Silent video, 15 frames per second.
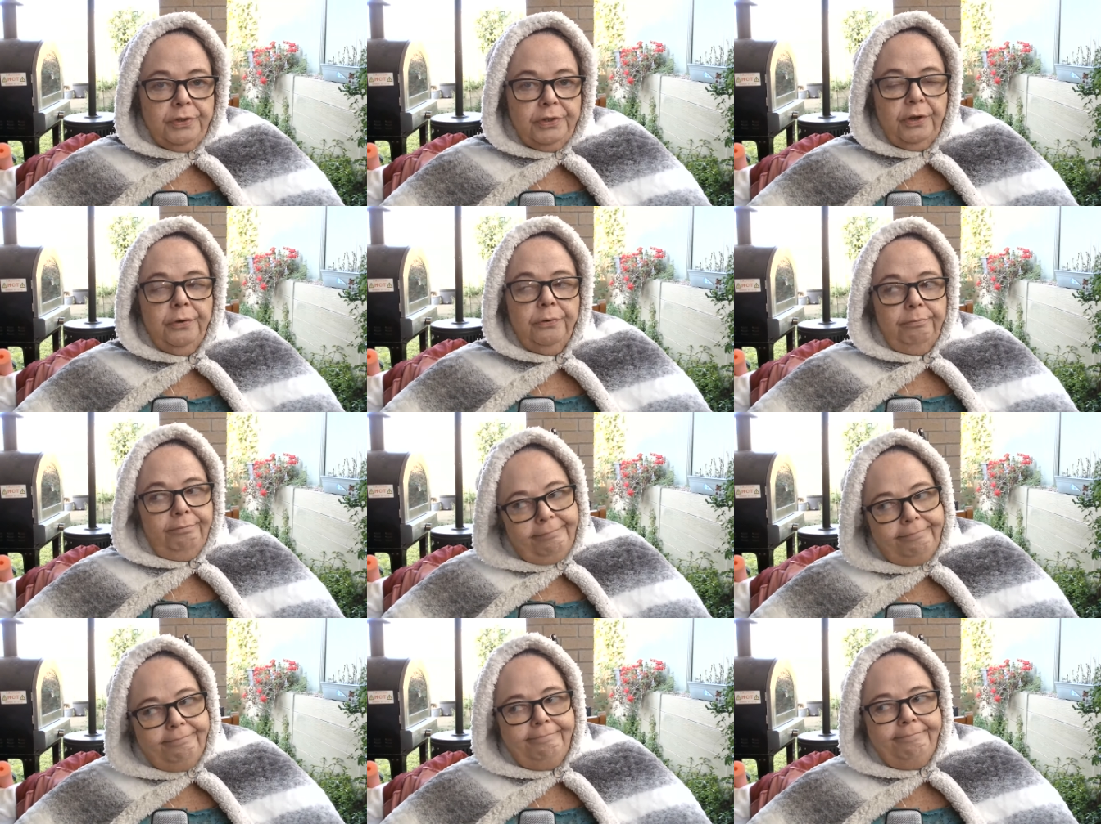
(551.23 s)
So
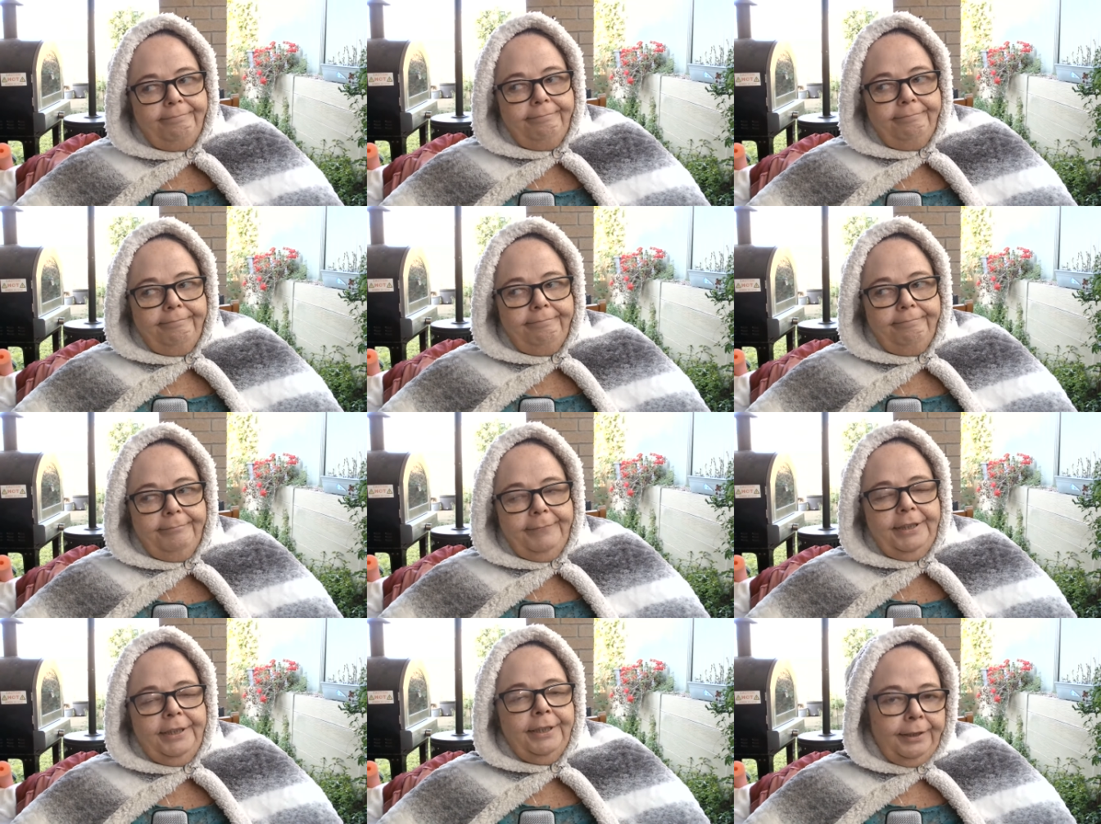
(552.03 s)
mm,
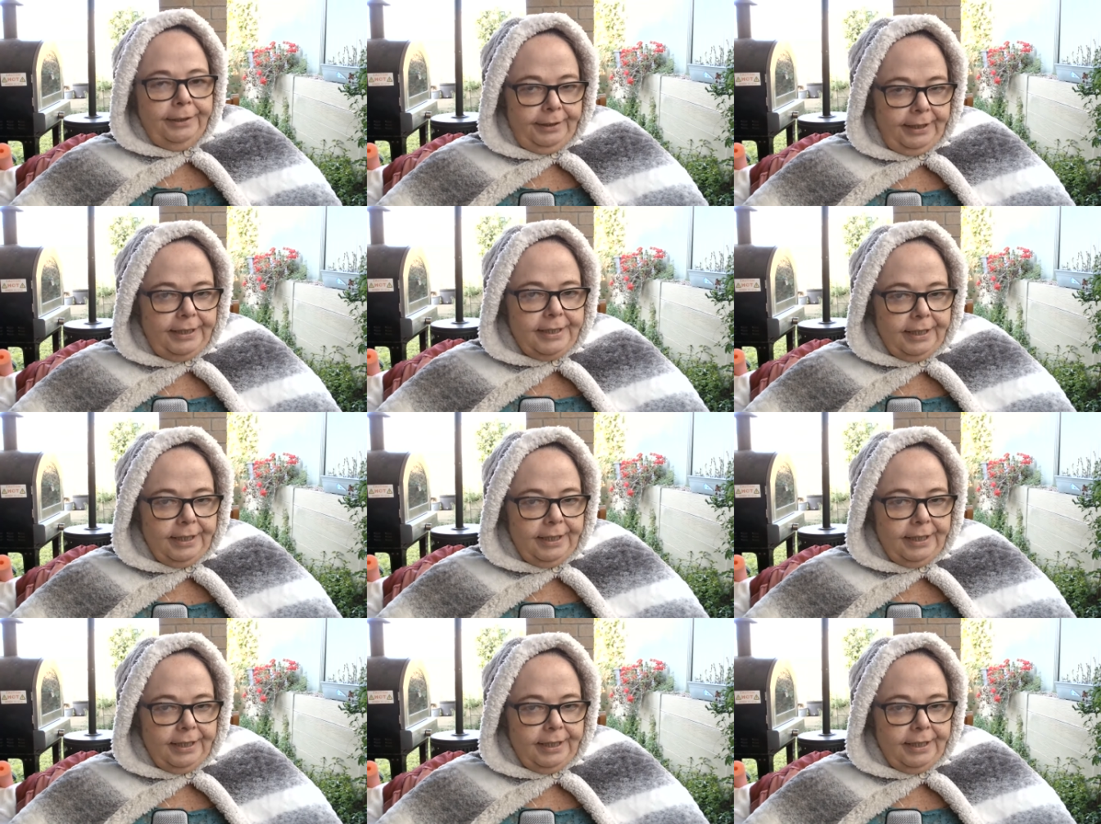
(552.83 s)
you need